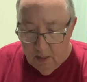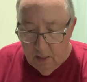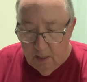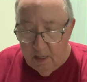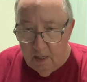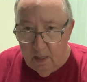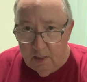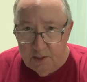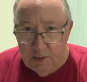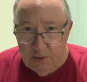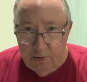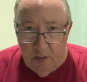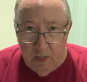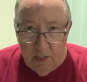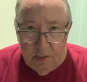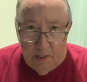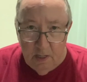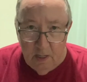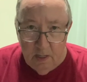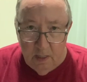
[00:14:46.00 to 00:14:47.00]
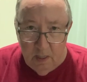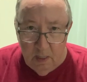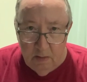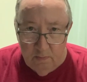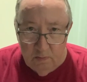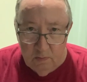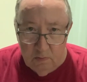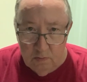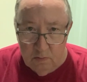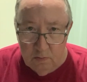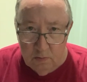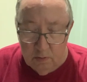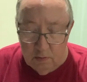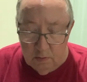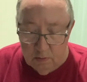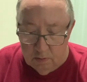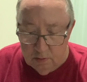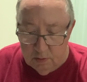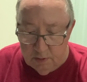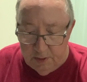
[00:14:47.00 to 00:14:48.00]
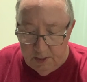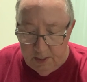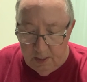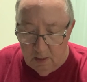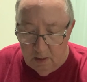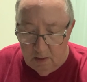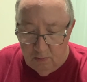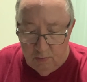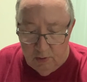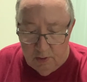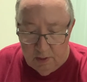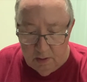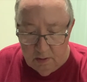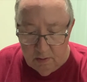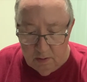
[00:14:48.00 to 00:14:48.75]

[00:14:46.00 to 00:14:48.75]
how stressed I am dealing with